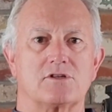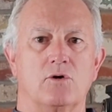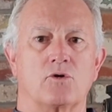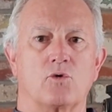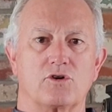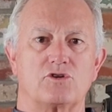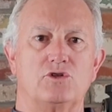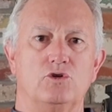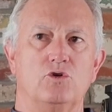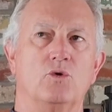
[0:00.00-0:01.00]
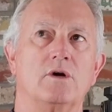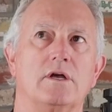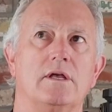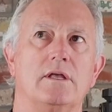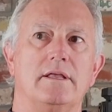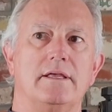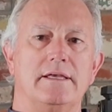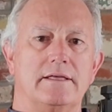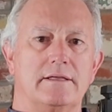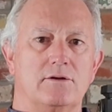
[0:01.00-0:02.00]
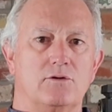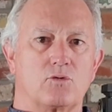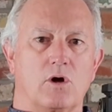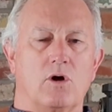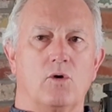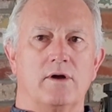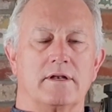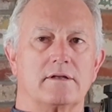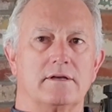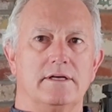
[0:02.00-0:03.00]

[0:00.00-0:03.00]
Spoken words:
So in order to grow and